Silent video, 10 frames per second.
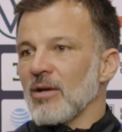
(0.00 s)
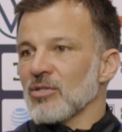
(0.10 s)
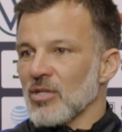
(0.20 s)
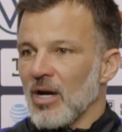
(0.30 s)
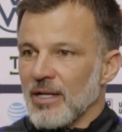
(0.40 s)

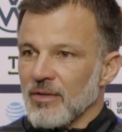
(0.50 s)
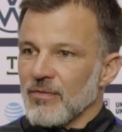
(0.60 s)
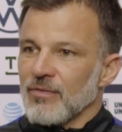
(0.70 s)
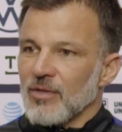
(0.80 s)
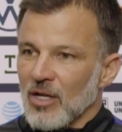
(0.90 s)
outside
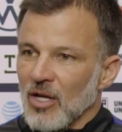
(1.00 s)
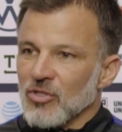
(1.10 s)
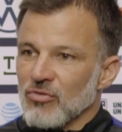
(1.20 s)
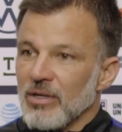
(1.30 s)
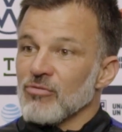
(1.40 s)
of the
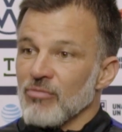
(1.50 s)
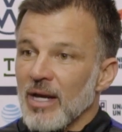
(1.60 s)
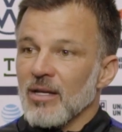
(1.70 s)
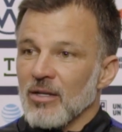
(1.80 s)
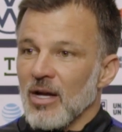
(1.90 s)
country is
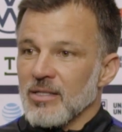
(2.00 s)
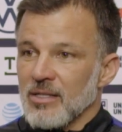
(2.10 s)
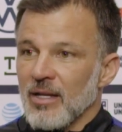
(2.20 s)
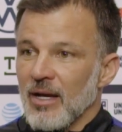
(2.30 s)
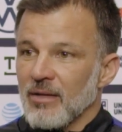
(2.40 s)

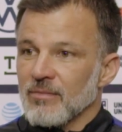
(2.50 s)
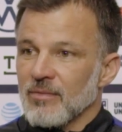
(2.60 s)
recognizing that.